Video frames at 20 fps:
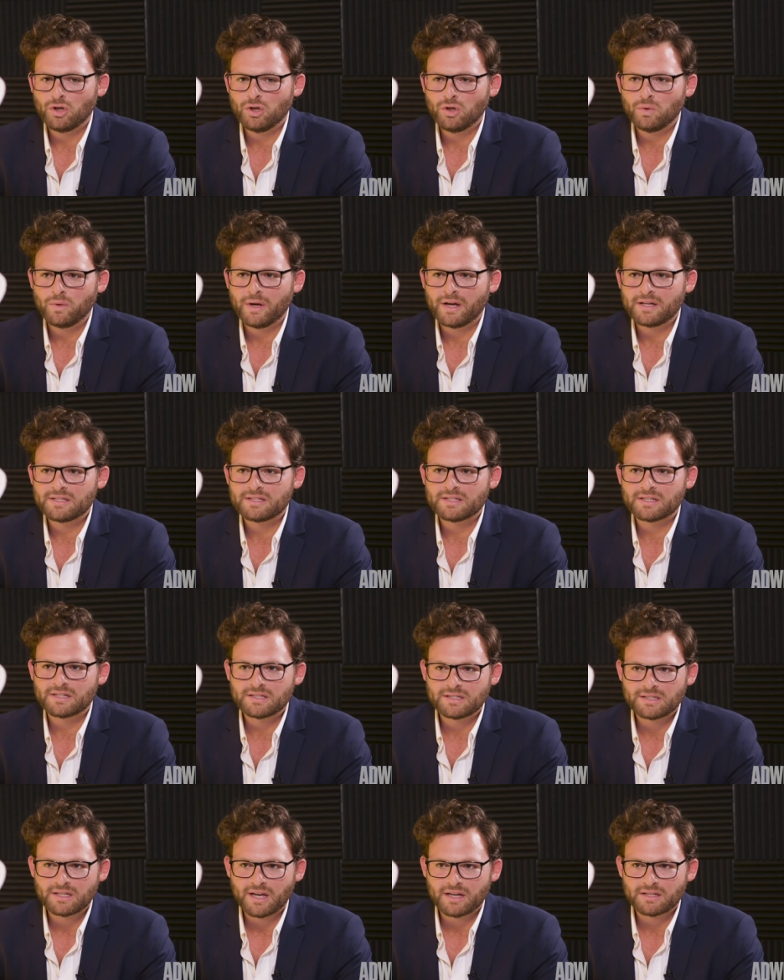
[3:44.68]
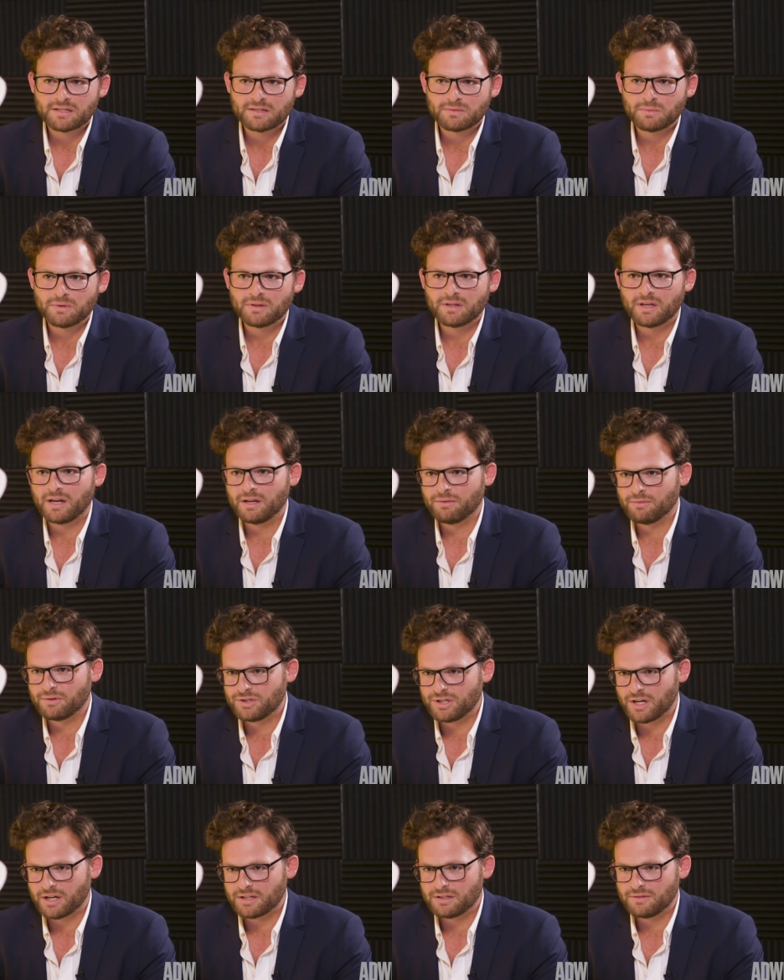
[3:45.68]
You had success with getting
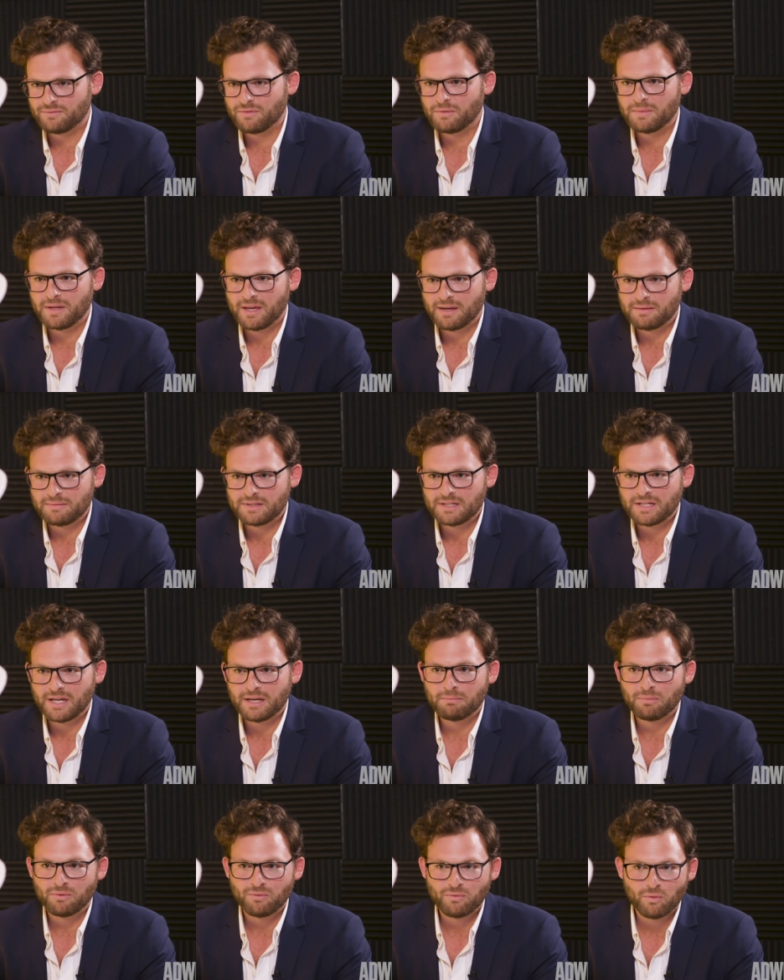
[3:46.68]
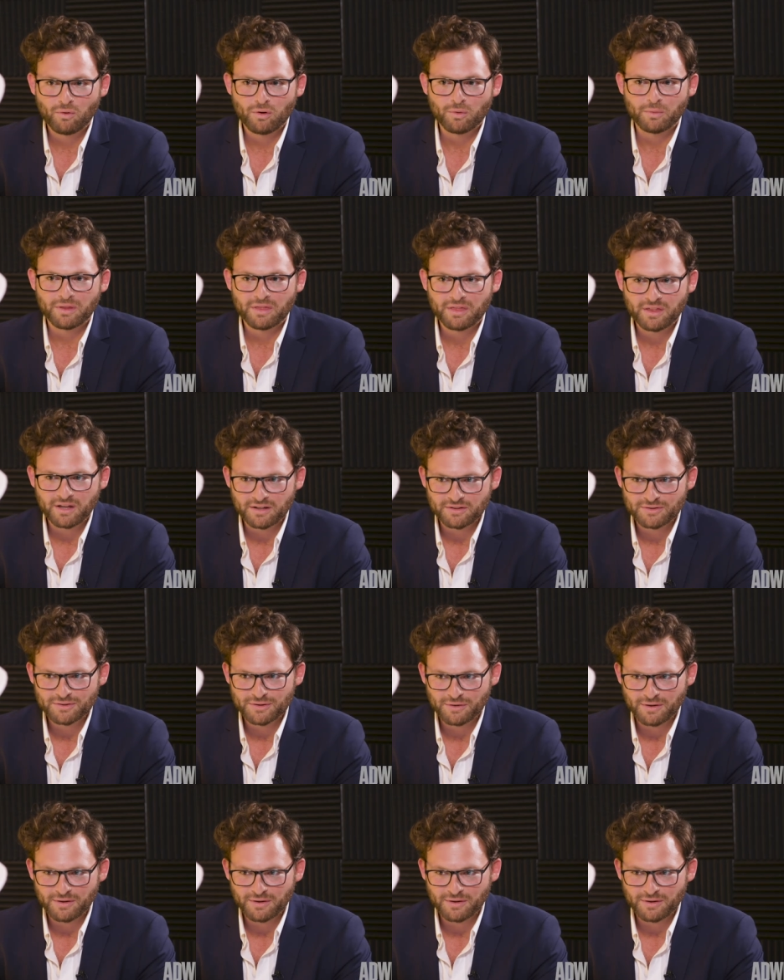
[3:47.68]
rejected from the MTA before with Thinx,